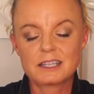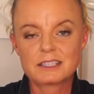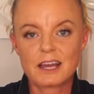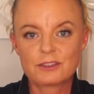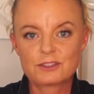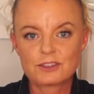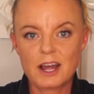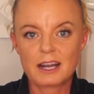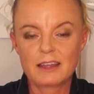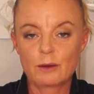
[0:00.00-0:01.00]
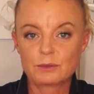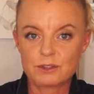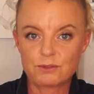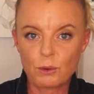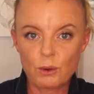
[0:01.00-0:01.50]
South Australia. That was
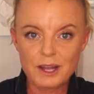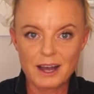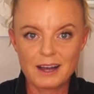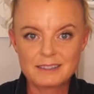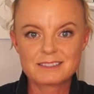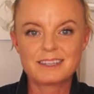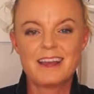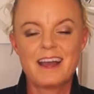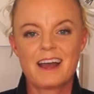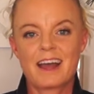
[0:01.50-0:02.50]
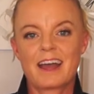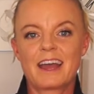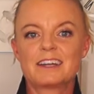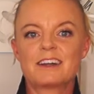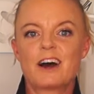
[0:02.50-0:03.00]
the forecast,
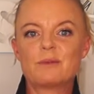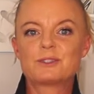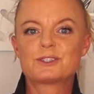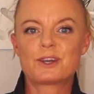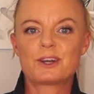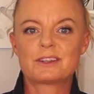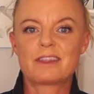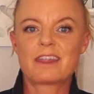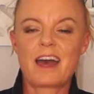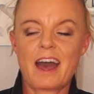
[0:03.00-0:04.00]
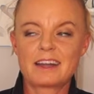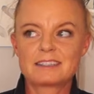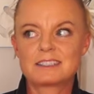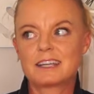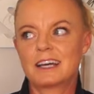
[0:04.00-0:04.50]
and I'm certain
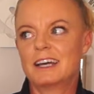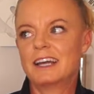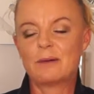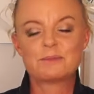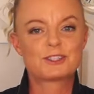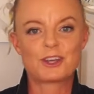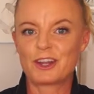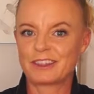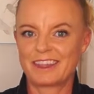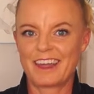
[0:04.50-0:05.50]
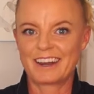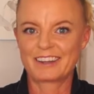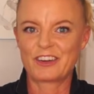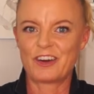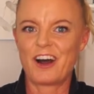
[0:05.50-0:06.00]
that
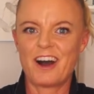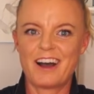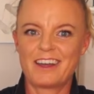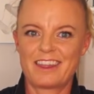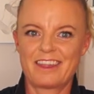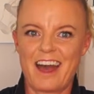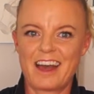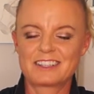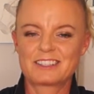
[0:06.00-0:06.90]
it got higher than that.